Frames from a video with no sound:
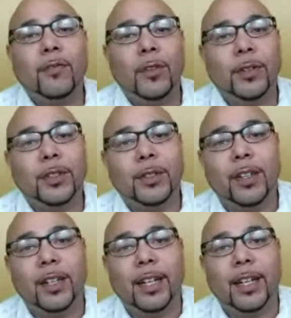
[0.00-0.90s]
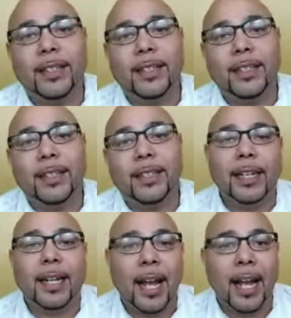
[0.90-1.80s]
I don't want the viewers to think
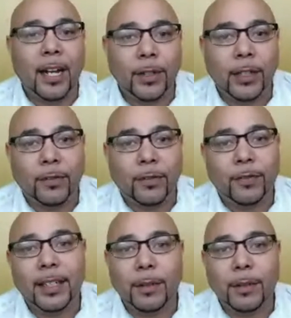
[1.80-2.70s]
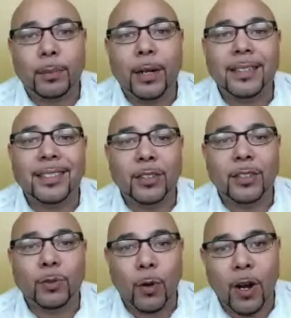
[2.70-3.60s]
that feeling angry or feeling
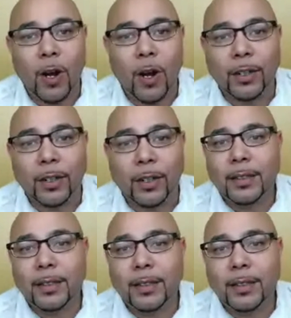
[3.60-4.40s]
depressed is wrong.